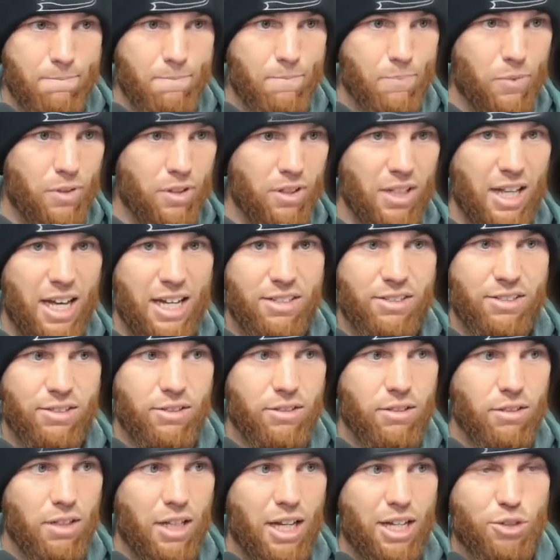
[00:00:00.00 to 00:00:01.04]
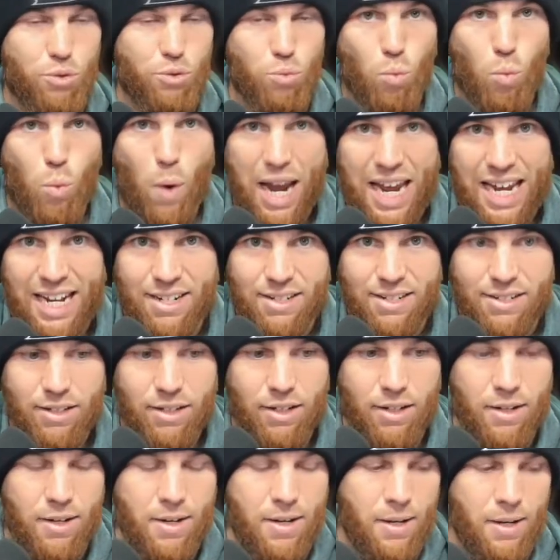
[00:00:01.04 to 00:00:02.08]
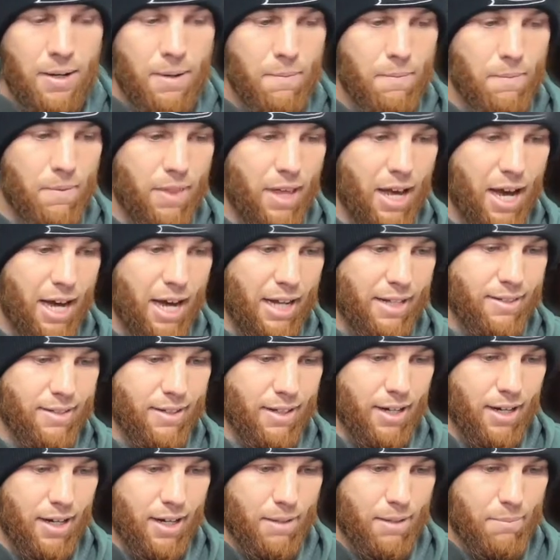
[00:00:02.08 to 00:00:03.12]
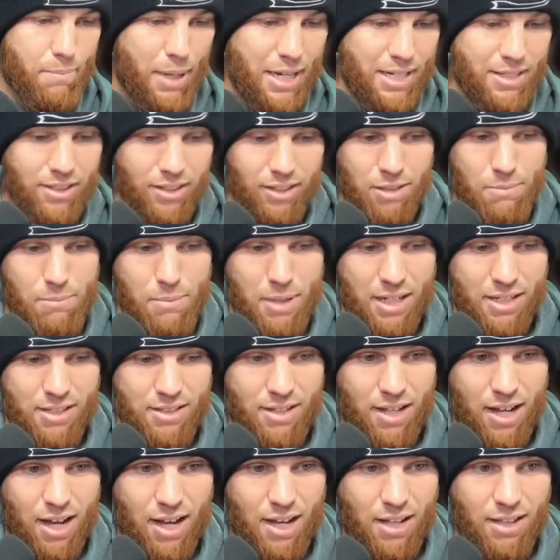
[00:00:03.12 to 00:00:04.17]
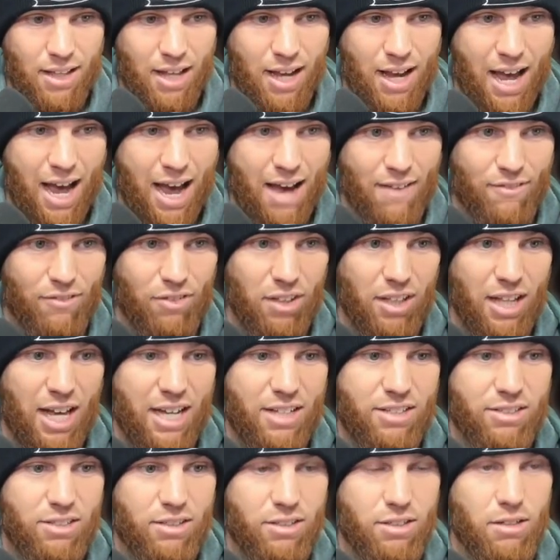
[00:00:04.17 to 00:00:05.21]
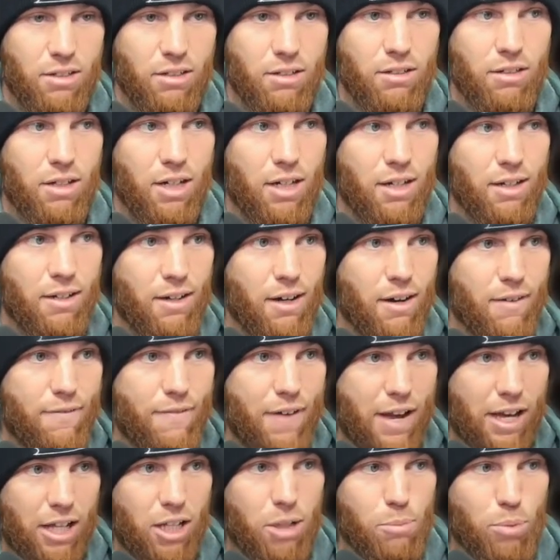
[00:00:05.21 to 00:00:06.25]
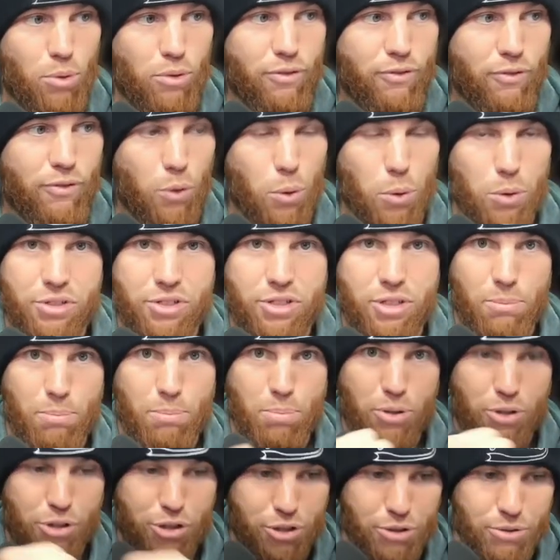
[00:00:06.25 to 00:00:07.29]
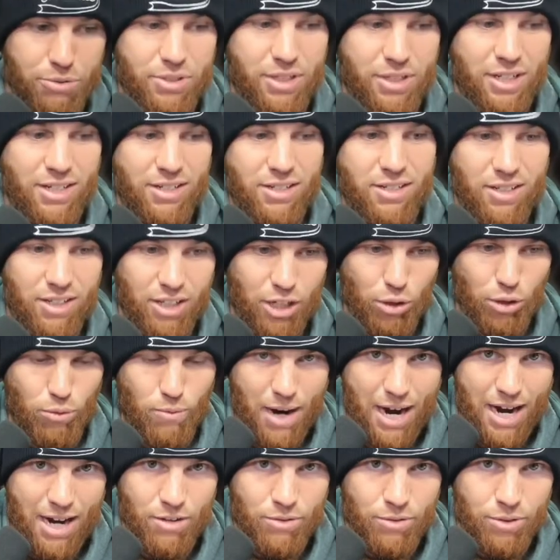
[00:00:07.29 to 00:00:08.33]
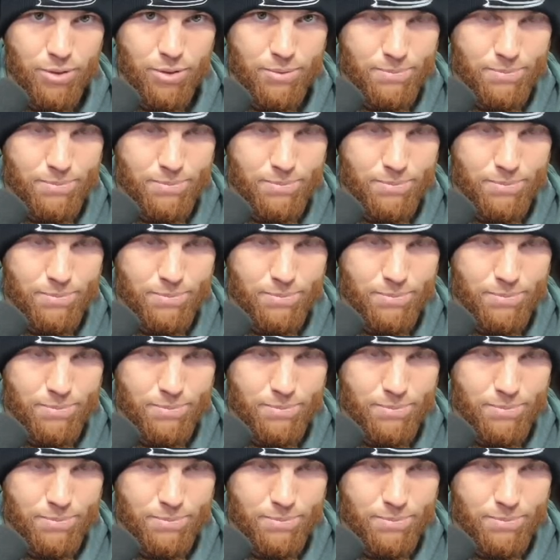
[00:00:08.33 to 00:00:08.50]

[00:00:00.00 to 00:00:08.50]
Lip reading: less weight, that basically means they have less available force to produce into the ground,